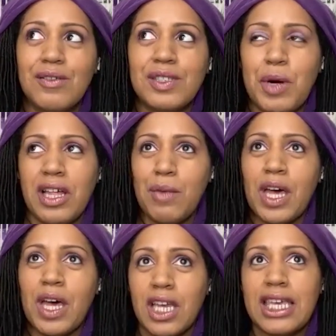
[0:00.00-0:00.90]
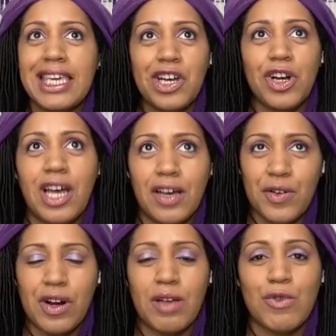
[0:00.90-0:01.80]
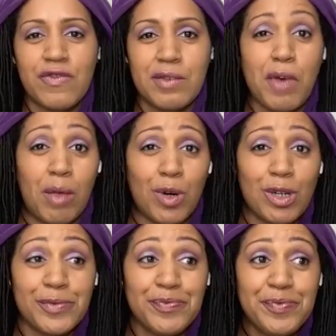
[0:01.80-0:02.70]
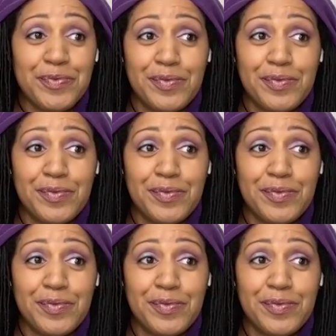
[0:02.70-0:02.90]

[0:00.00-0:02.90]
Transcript: was probably about a year after I moved to Melbourne.